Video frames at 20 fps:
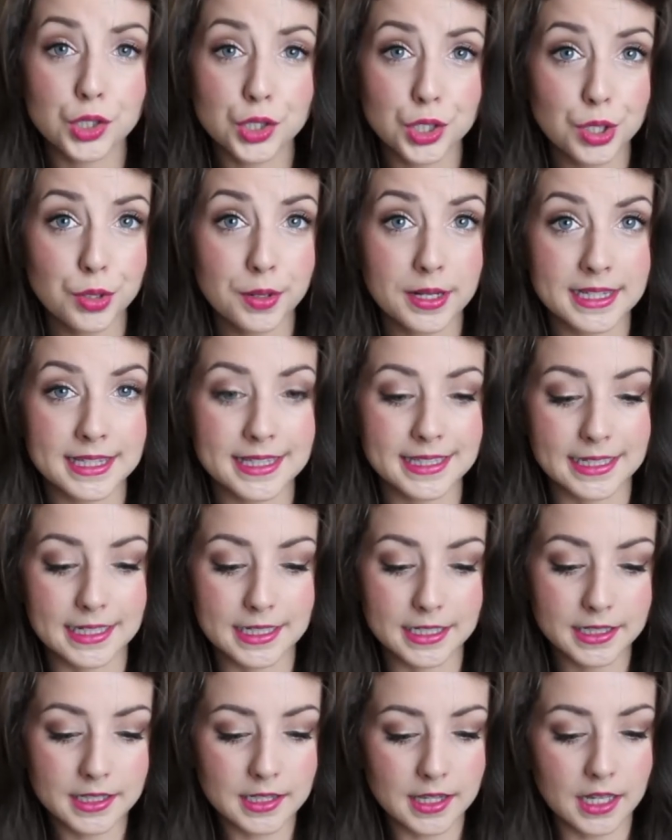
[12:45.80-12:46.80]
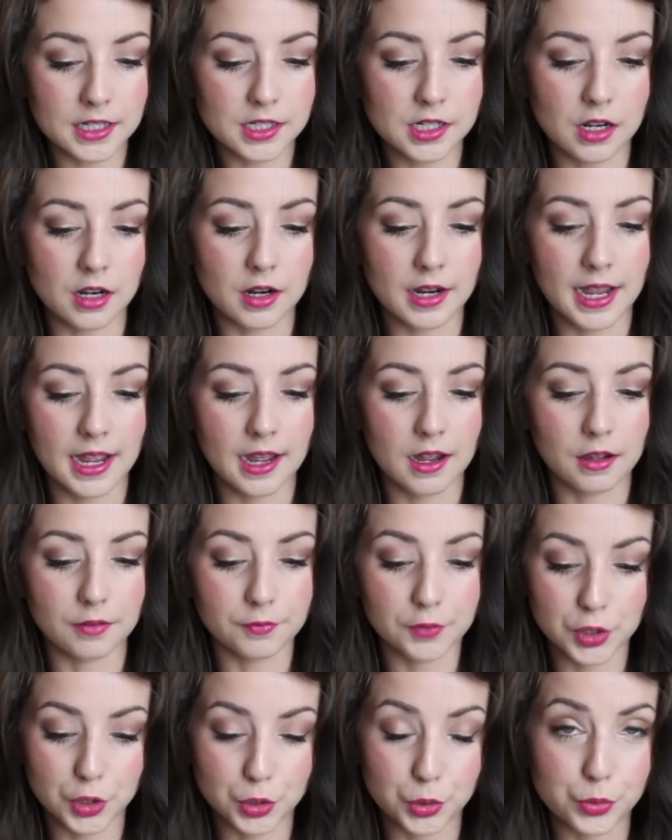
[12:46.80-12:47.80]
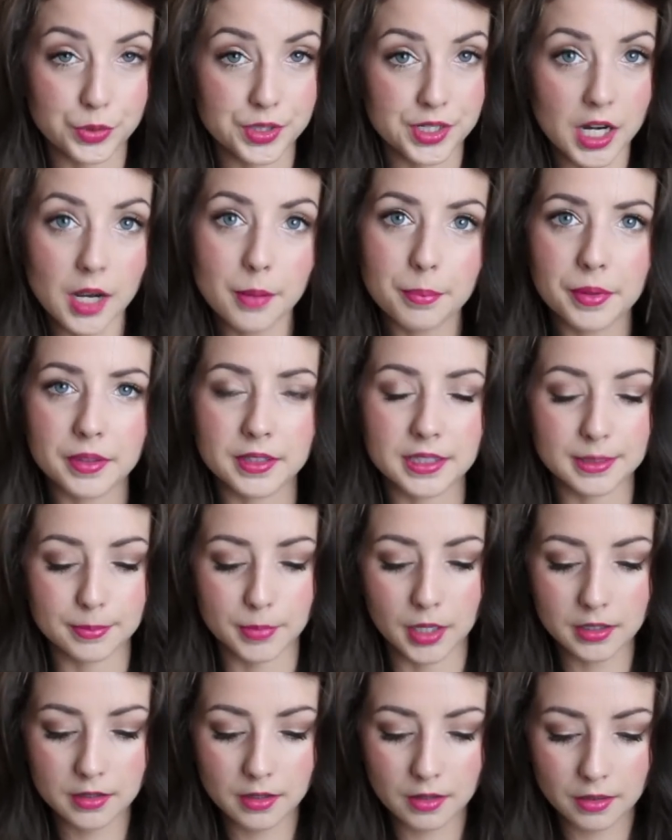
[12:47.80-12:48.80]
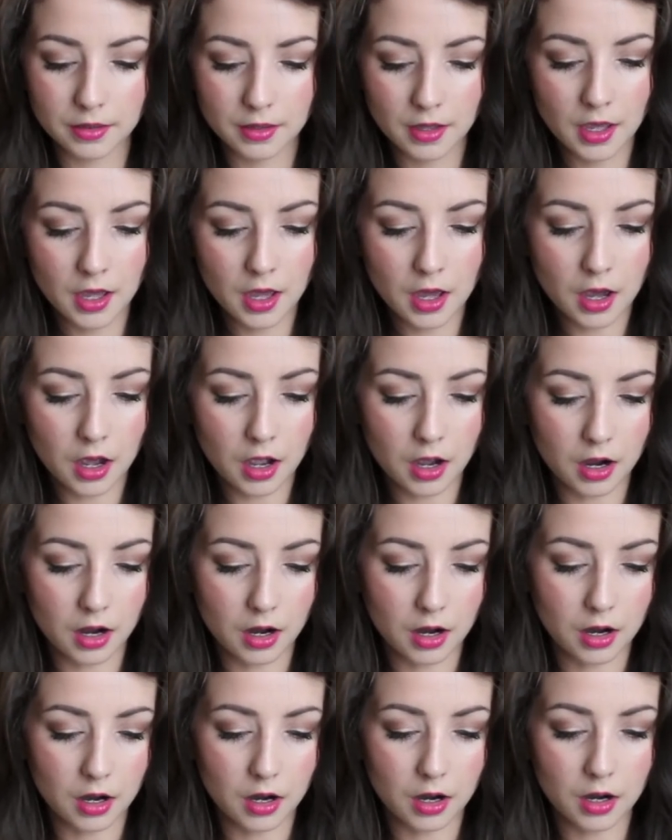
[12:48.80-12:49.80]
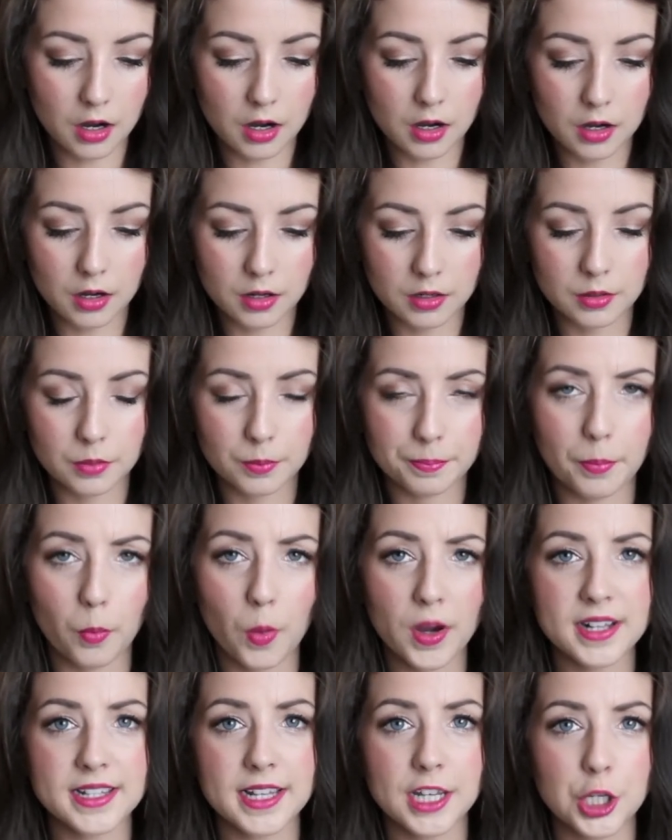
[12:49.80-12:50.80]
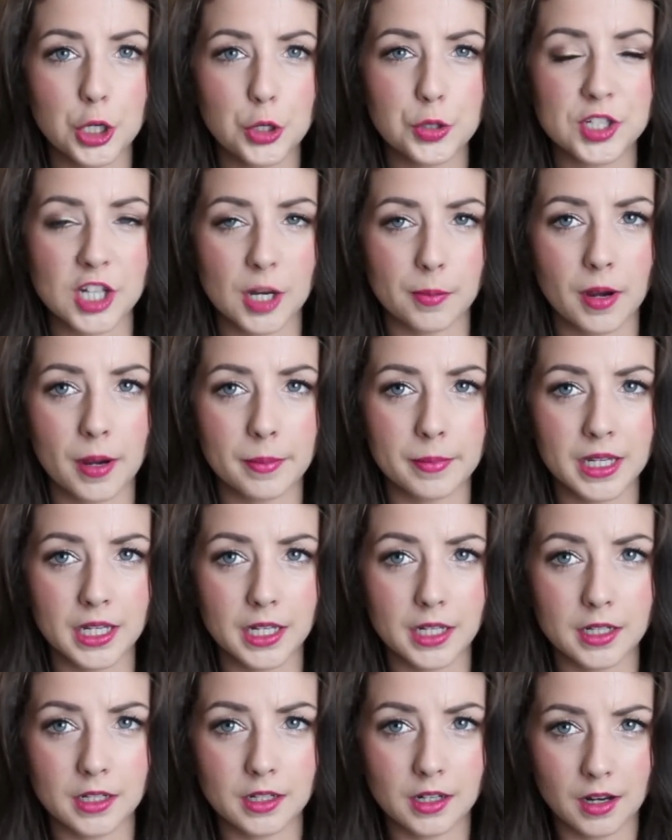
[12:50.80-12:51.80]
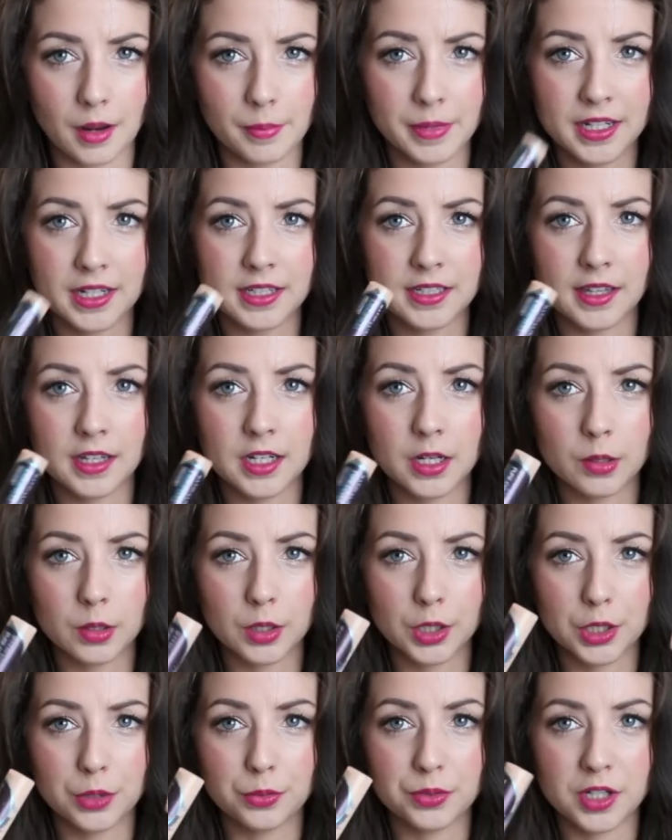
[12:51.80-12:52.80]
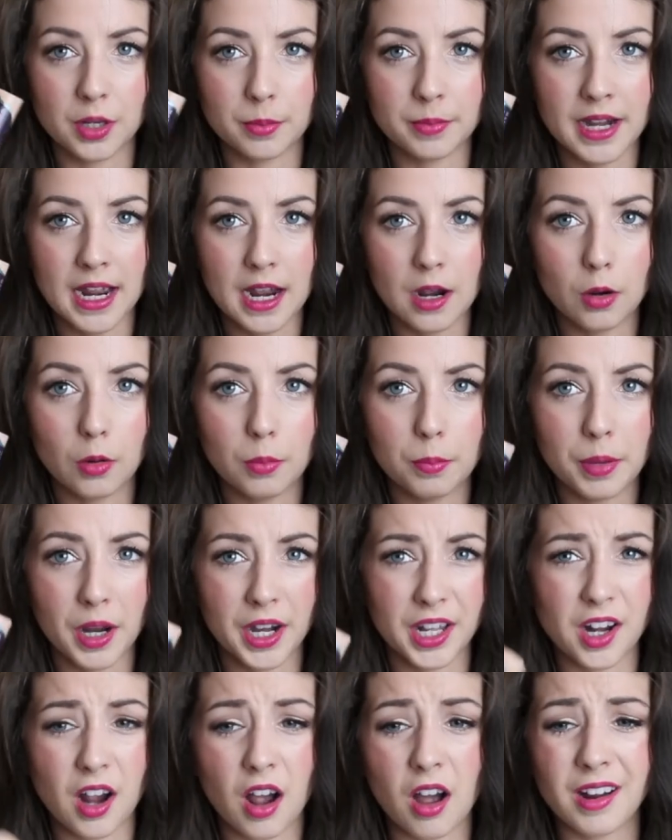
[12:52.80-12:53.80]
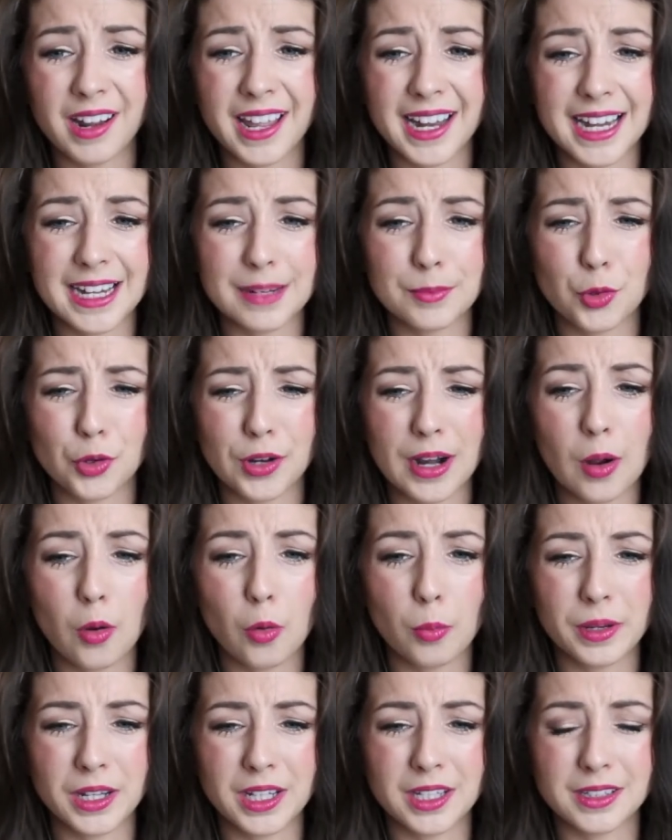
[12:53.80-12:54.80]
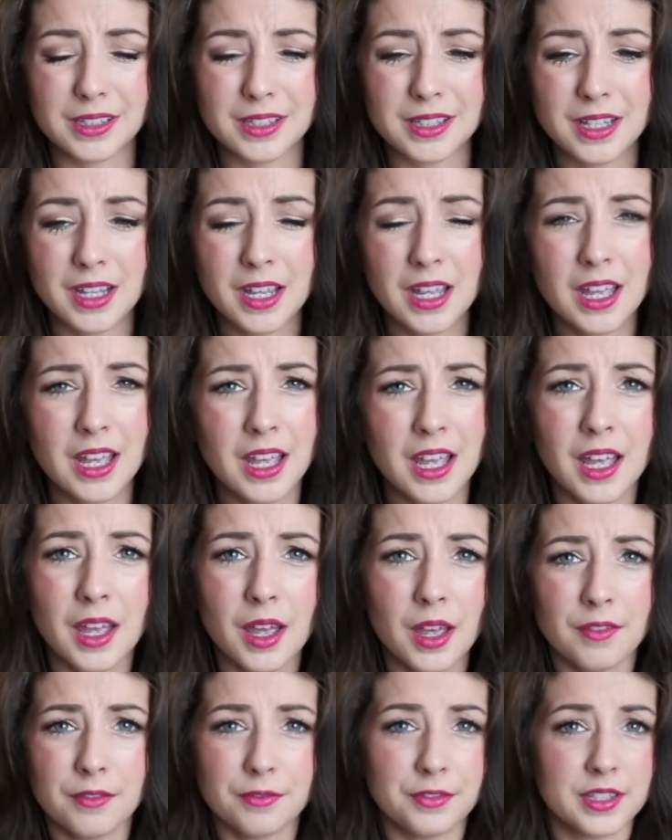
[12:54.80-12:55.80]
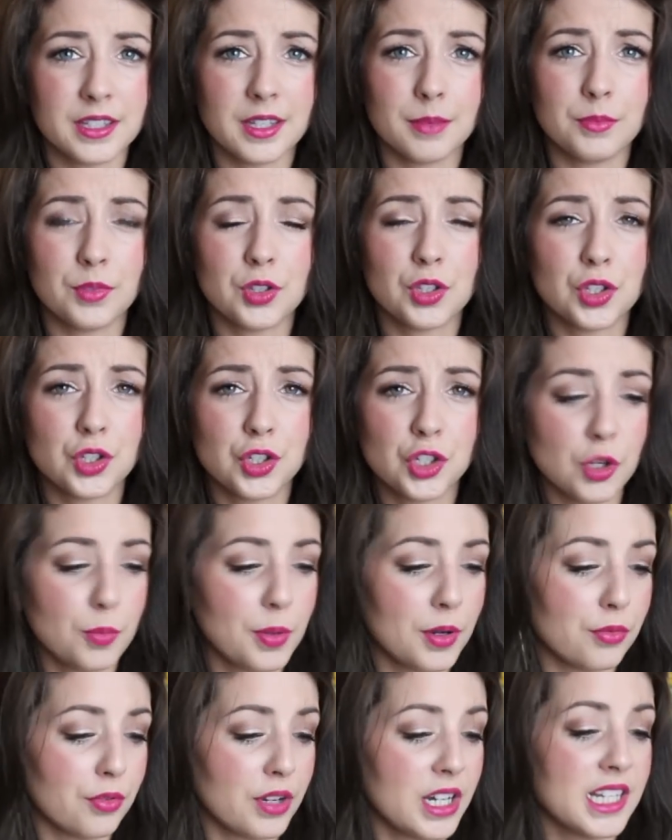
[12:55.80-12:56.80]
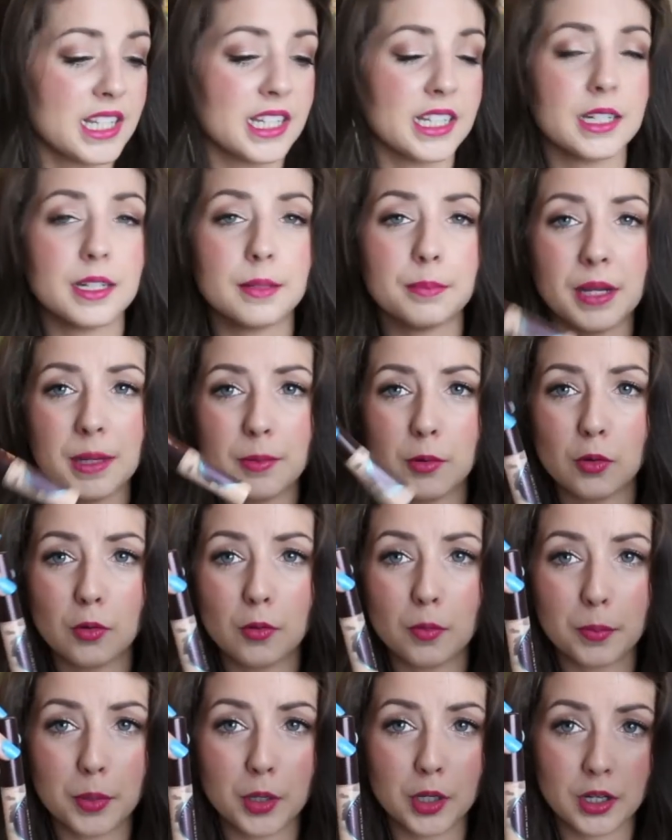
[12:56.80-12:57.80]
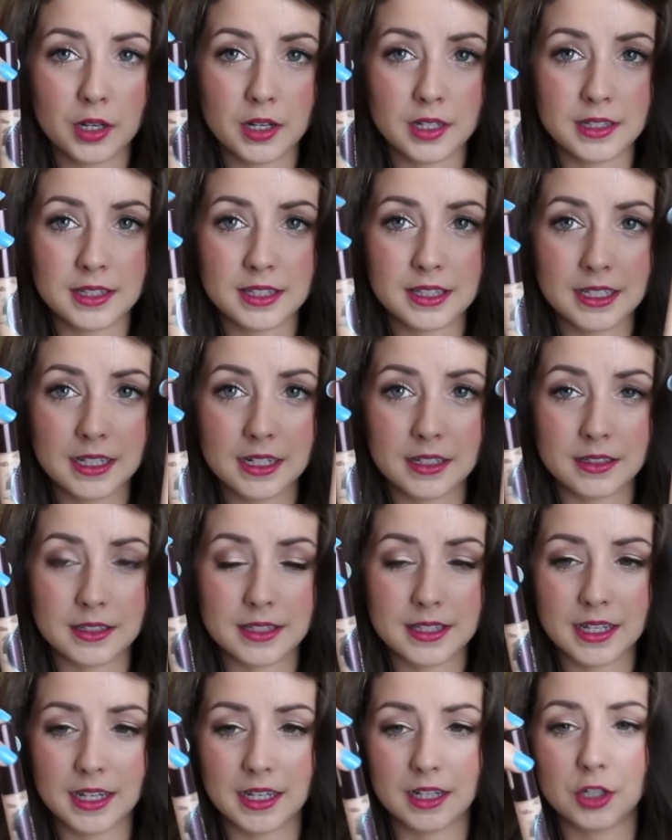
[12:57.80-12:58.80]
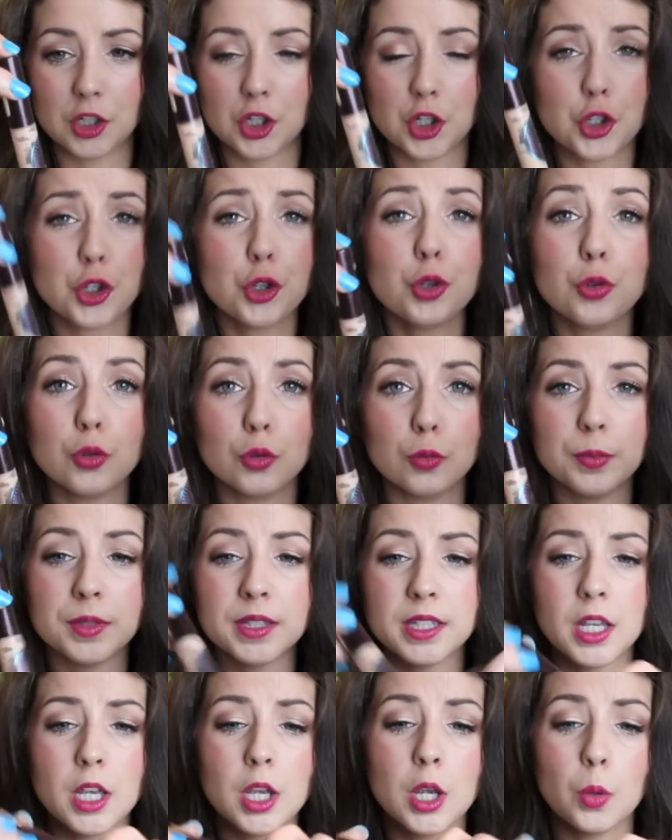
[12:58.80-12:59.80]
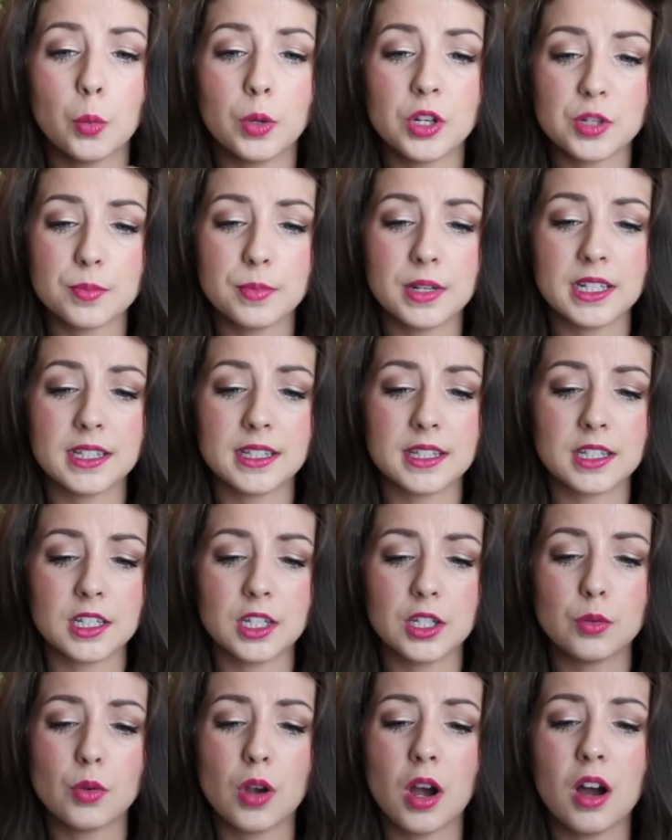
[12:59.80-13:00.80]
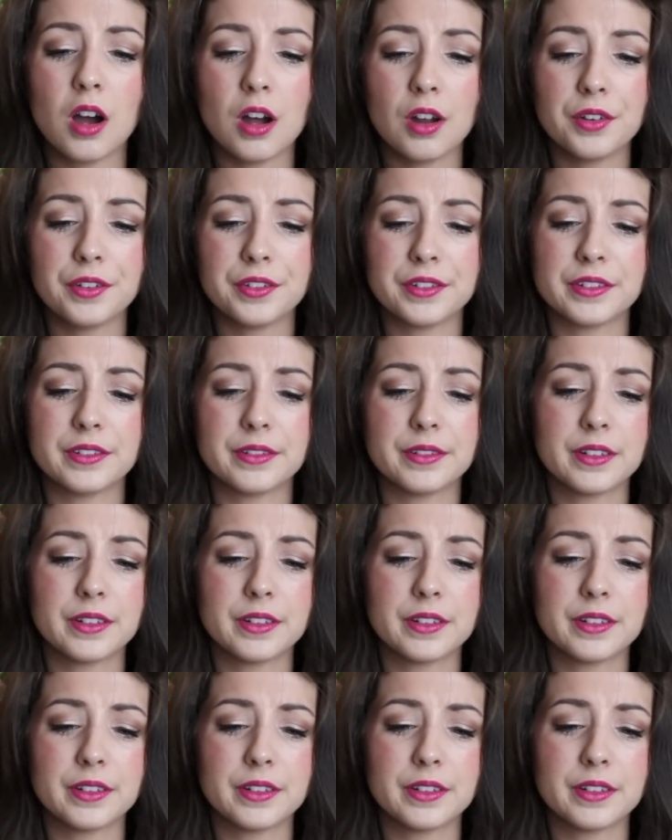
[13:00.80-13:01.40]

2 concealers that I have used up this month are, when I say used up, I mean they don't look used up now, but I can't get any more out because for some stupid reason, people put concealers in tubes, which means that you can't